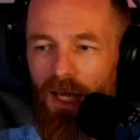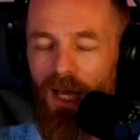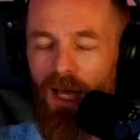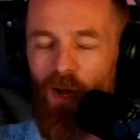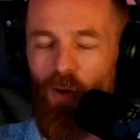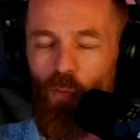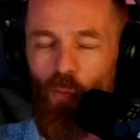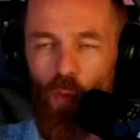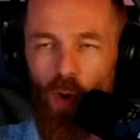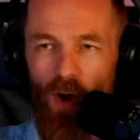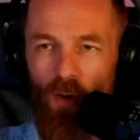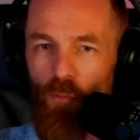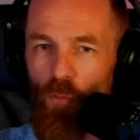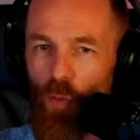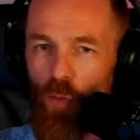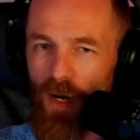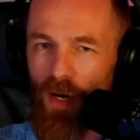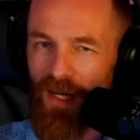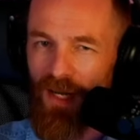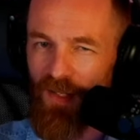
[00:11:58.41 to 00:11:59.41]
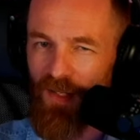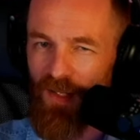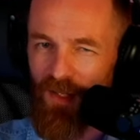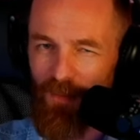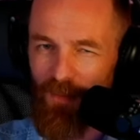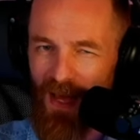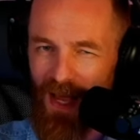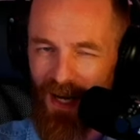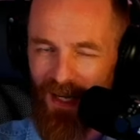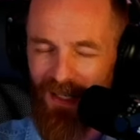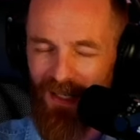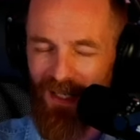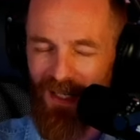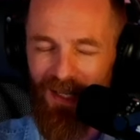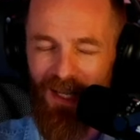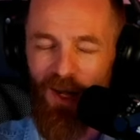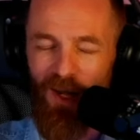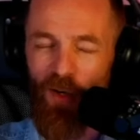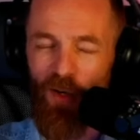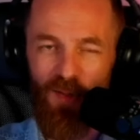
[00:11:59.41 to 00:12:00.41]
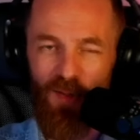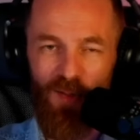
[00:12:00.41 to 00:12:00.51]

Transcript: One would expect, and they also